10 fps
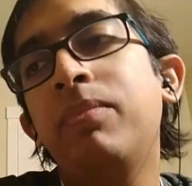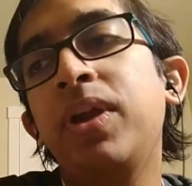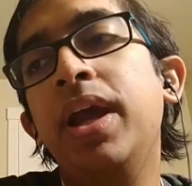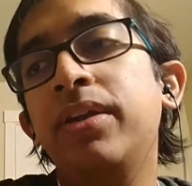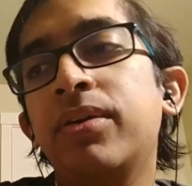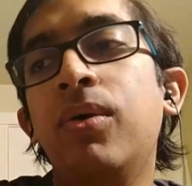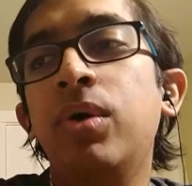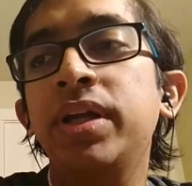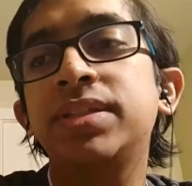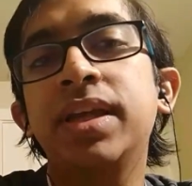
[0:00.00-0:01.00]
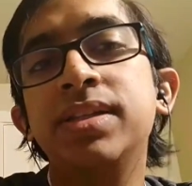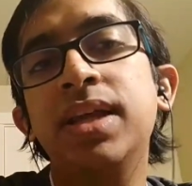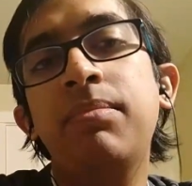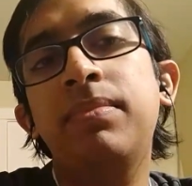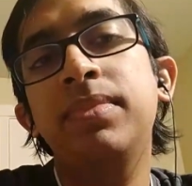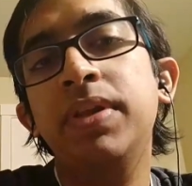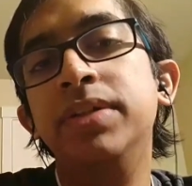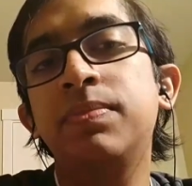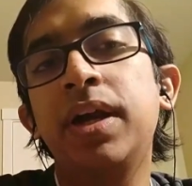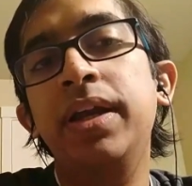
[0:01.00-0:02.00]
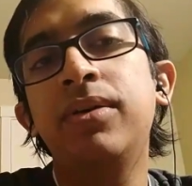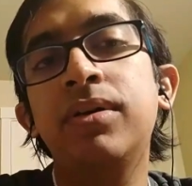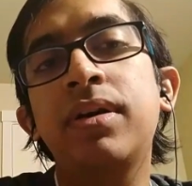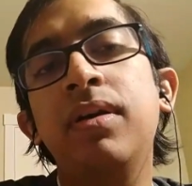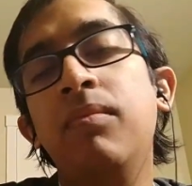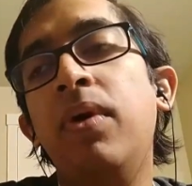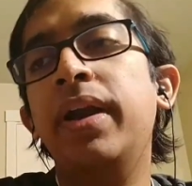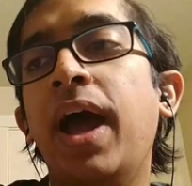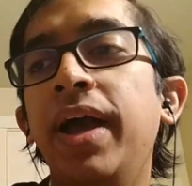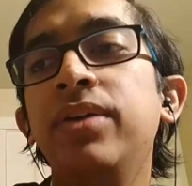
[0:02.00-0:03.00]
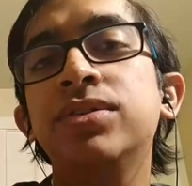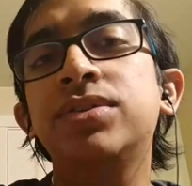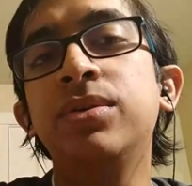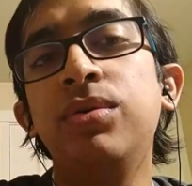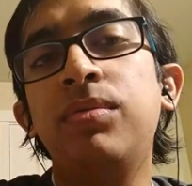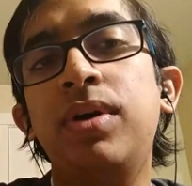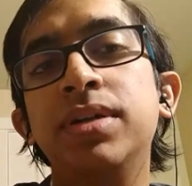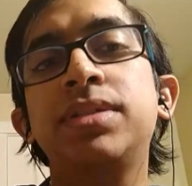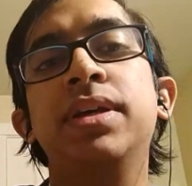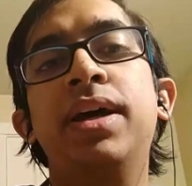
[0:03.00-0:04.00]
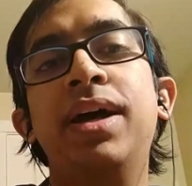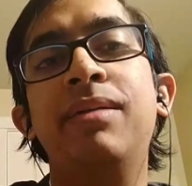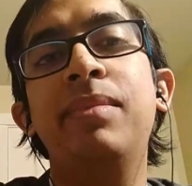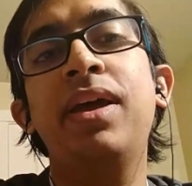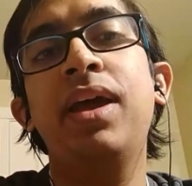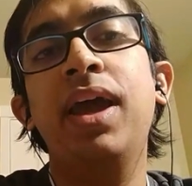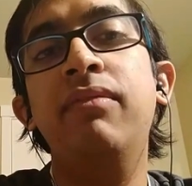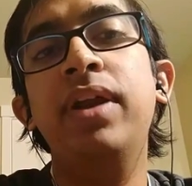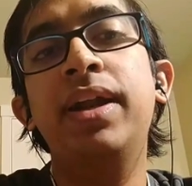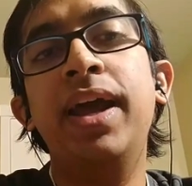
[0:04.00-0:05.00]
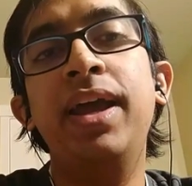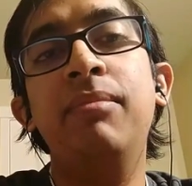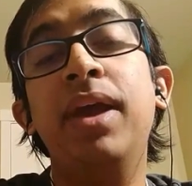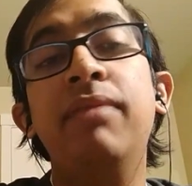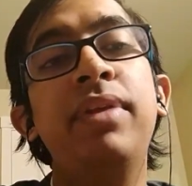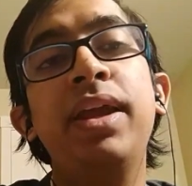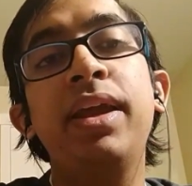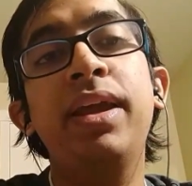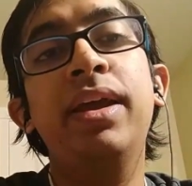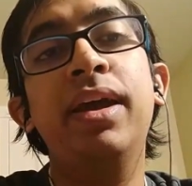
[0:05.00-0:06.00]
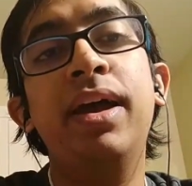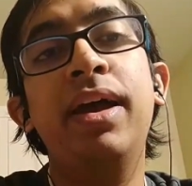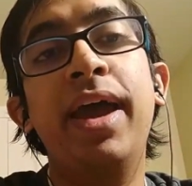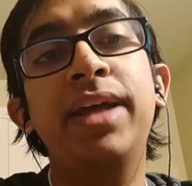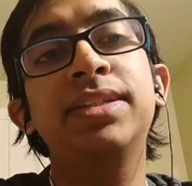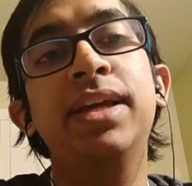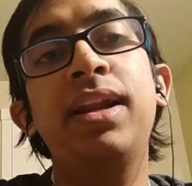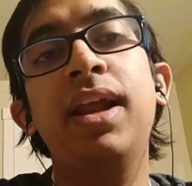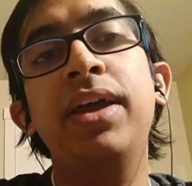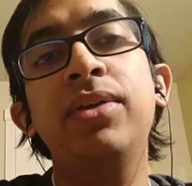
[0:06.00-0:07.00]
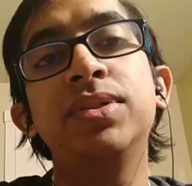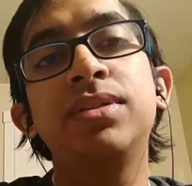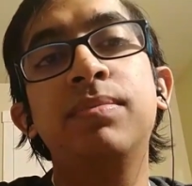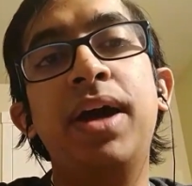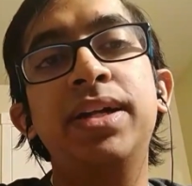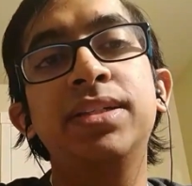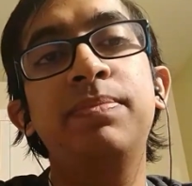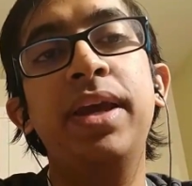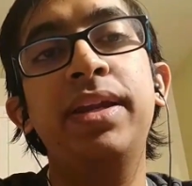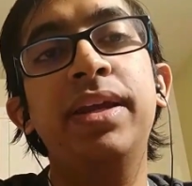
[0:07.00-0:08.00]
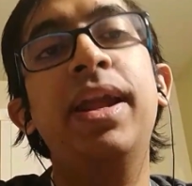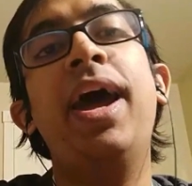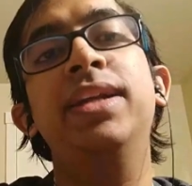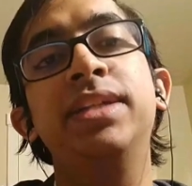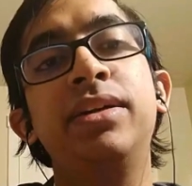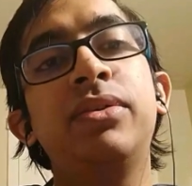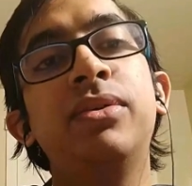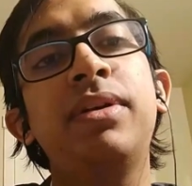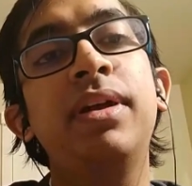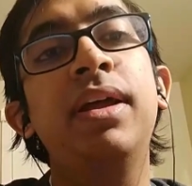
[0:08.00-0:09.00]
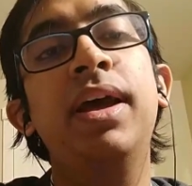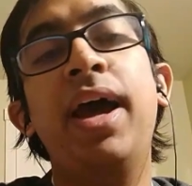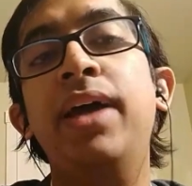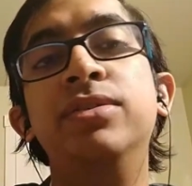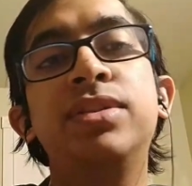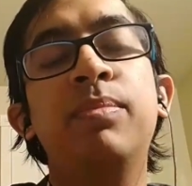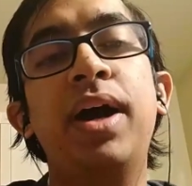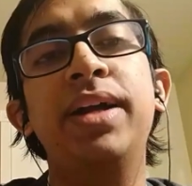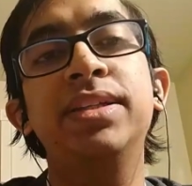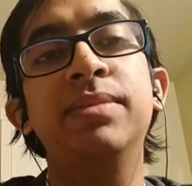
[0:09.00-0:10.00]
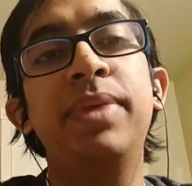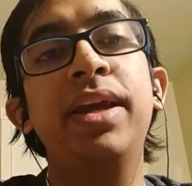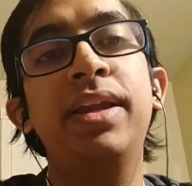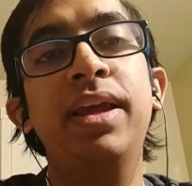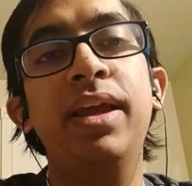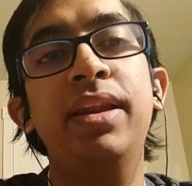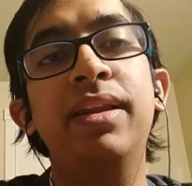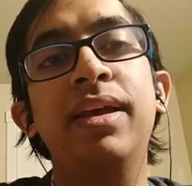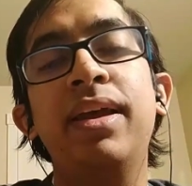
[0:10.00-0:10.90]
get your coding skills up. That's pretty good. What used to do was every Excel, I used to participate in hash include. I used to participate in